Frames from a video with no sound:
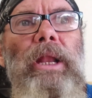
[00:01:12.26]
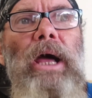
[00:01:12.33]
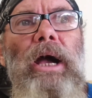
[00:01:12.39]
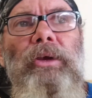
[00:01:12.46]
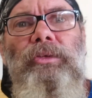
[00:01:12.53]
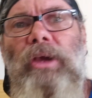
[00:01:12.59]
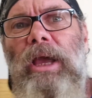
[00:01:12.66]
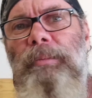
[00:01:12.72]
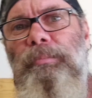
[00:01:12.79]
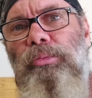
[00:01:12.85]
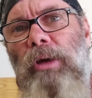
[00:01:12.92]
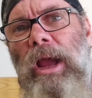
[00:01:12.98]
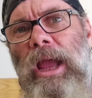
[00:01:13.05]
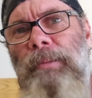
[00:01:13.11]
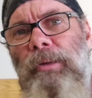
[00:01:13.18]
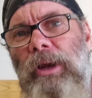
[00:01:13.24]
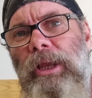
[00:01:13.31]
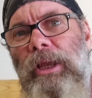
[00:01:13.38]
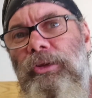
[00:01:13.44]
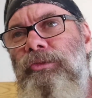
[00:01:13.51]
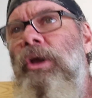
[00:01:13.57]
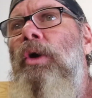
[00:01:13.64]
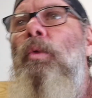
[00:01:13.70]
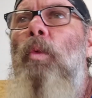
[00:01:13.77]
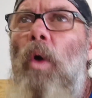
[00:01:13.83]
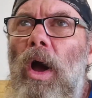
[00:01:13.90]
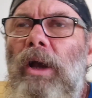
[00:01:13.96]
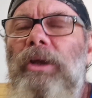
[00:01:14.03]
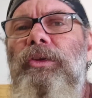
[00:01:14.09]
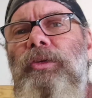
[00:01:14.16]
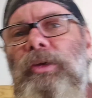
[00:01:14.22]
red oxide primer is,
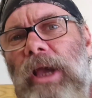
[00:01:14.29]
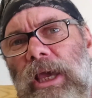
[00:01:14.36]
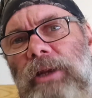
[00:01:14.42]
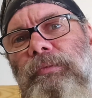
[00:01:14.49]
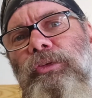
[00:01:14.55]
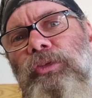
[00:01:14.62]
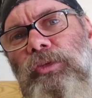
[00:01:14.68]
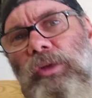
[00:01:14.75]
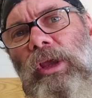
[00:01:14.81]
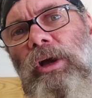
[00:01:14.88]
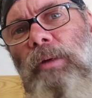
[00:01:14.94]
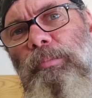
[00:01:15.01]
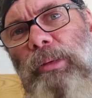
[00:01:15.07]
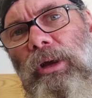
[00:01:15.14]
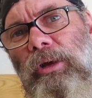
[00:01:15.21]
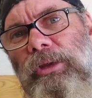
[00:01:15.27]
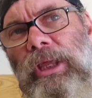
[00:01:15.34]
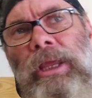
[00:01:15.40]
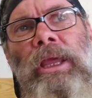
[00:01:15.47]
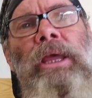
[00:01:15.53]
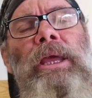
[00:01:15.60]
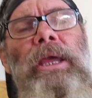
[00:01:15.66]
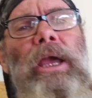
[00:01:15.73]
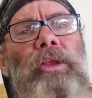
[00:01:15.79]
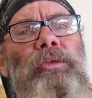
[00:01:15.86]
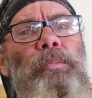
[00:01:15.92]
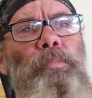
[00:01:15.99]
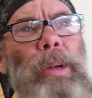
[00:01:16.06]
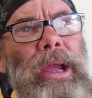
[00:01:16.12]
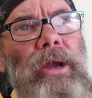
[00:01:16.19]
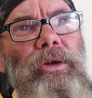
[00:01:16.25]
walk inside of a steel building. It's
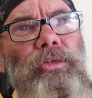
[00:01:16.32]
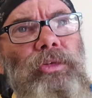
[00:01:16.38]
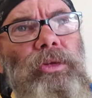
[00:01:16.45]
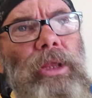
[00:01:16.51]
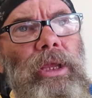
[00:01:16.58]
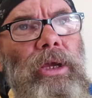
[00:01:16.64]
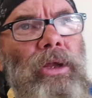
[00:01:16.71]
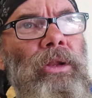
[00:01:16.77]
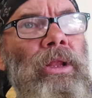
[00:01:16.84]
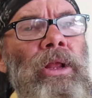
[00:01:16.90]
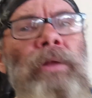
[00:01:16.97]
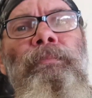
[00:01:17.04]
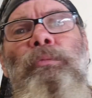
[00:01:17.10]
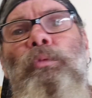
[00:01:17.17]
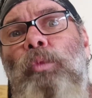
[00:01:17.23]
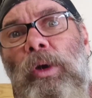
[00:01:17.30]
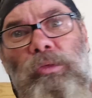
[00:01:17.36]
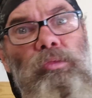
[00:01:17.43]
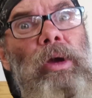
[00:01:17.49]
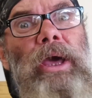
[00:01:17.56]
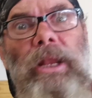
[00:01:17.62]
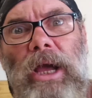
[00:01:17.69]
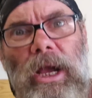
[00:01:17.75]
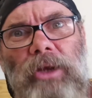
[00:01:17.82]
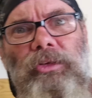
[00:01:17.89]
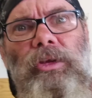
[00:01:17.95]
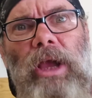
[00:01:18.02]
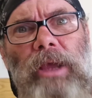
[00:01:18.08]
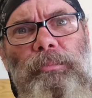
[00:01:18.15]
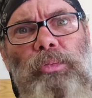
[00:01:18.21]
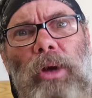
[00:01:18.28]
bare steel with red
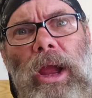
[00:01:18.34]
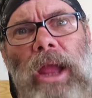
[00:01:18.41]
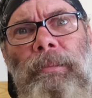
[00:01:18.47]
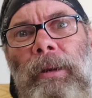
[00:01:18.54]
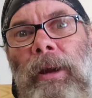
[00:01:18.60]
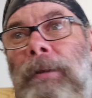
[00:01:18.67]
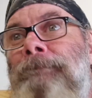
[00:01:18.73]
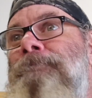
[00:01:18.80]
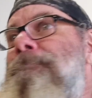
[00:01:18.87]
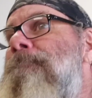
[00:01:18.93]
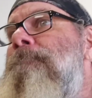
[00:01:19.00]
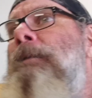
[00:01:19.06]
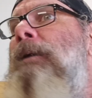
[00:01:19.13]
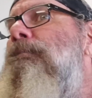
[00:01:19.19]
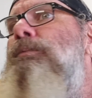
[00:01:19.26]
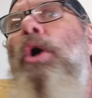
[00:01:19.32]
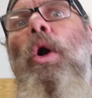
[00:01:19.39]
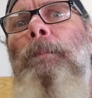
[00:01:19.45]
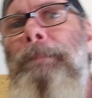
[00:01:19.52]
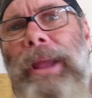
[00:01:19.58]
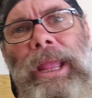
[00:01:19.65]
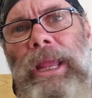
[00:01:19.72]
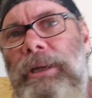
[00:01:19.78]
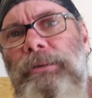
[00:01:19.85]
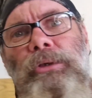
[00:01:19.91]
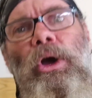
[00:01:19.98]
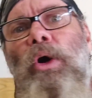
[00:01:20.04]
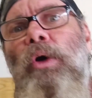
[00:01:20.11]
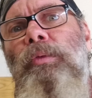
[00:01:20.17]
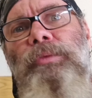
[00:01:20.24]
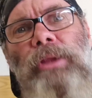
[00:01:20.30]
oxide primer. No paint,
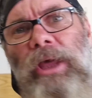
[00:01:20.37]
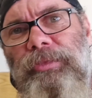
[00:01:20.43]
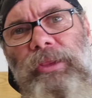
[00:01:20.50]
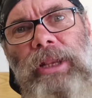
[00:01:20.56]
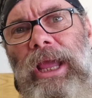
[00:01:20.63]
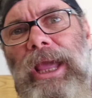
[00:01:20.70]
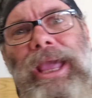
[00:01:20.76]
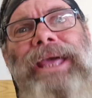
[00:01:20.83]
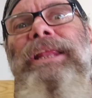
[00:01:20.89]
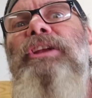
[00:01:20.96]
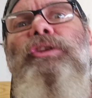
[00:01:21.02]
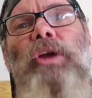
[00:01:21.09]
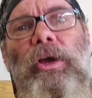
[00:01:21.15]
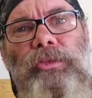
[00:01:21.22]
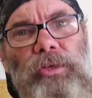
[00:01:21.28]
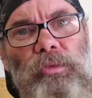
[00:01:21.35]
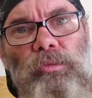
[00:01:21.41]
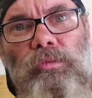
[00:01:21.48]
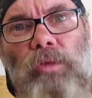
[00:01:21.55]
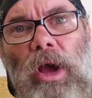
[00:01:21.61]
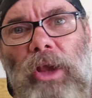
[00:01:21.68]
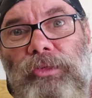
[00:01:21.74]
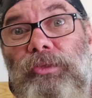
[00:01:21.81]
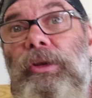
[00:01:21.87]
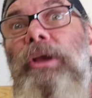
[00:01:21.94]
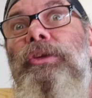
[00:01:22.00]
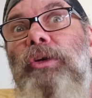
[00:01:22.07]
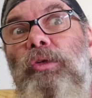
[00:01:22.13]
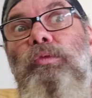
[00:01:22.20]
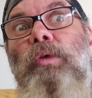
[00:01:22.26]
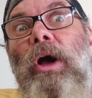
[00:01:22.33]
no nothing, and it doesn't rust.
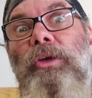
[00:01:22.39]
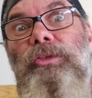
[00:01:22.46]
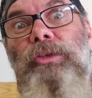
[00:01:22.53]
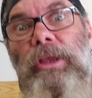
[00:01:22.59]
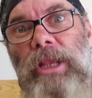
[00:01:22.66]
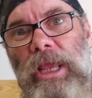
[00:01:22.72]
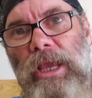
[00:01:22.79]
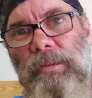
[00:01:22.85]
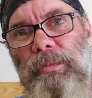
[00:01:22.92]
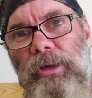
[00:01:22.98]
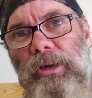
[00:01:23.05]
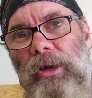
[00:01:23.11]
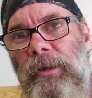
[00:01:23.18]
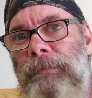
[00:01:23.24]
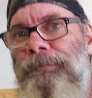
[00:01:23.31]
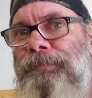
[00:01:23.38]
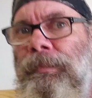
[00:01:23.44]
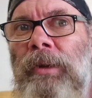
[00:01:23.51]
It's a rust inhibitor.